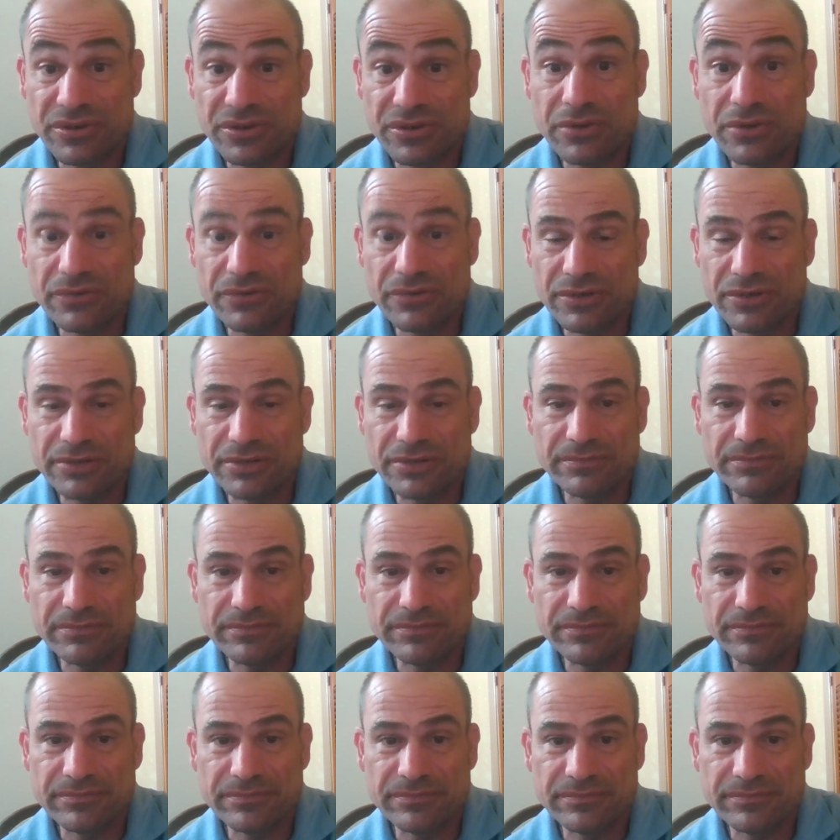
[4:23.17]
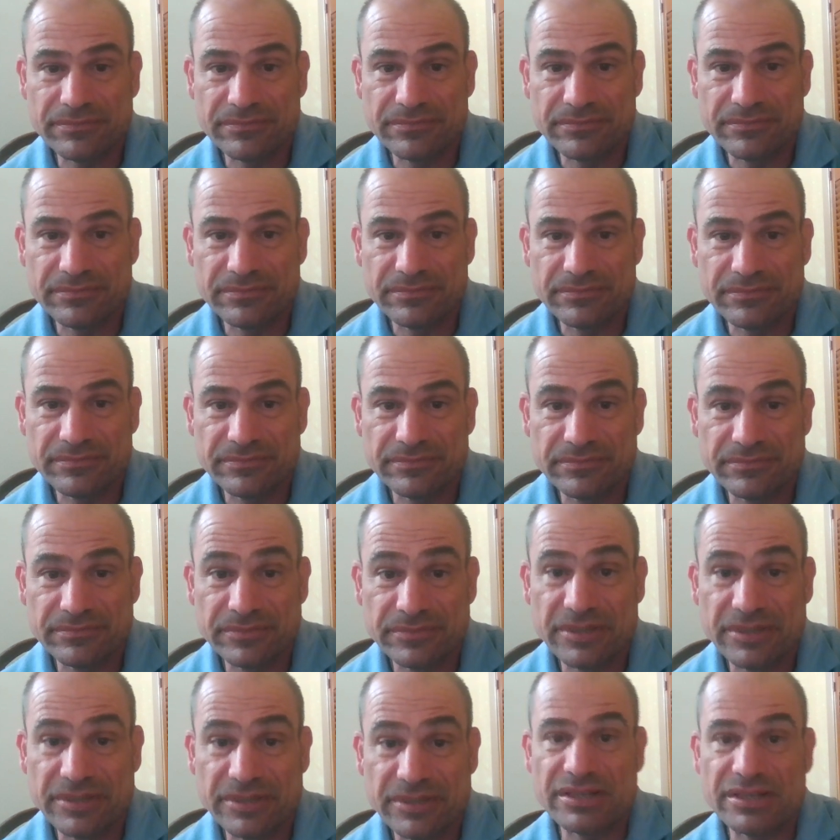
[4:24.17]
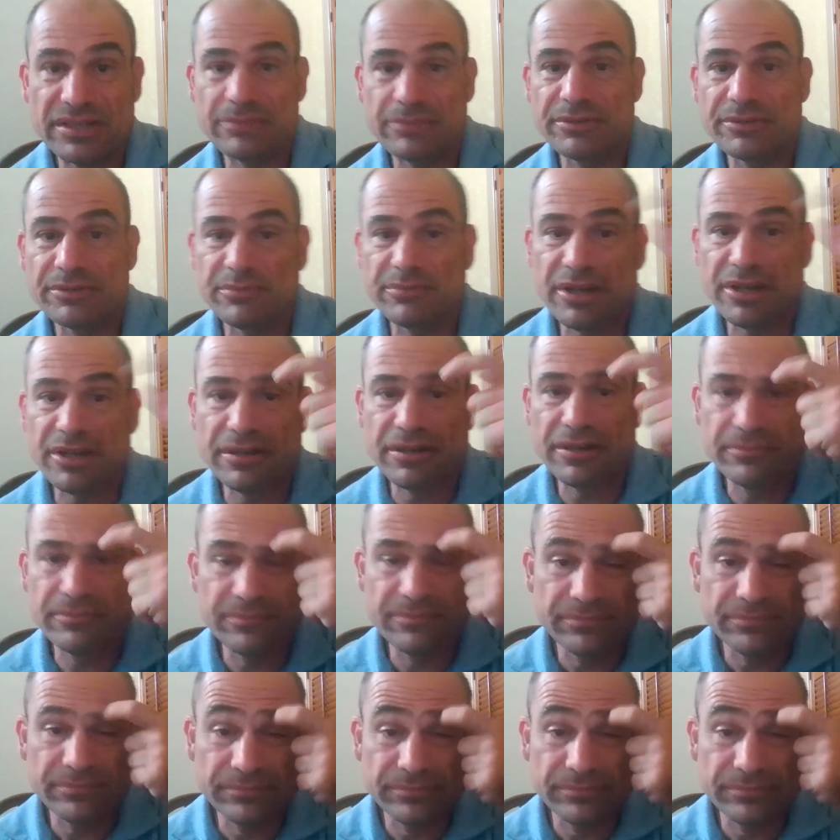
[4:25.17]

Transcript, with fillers: over Atomic Bomb?